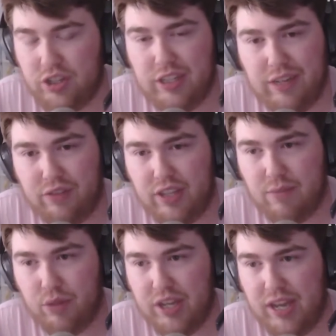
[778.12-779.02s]
never get
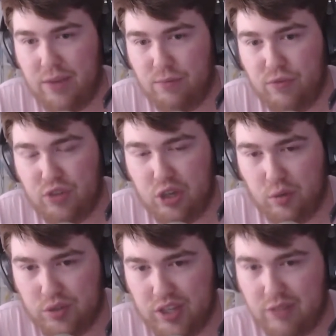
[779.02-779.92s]
my hair with
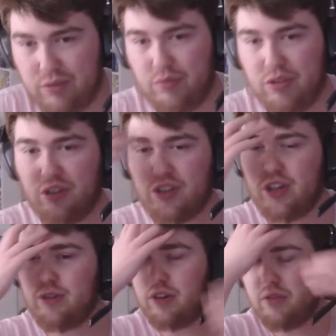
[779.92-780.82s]
curls anyway because
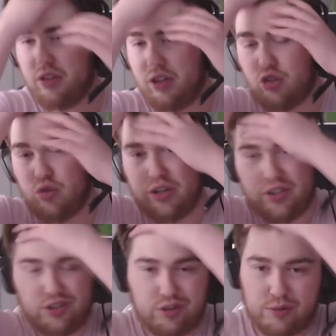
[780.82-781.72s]
I tried to
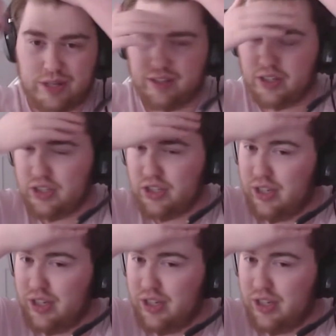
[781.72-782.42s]
do it like,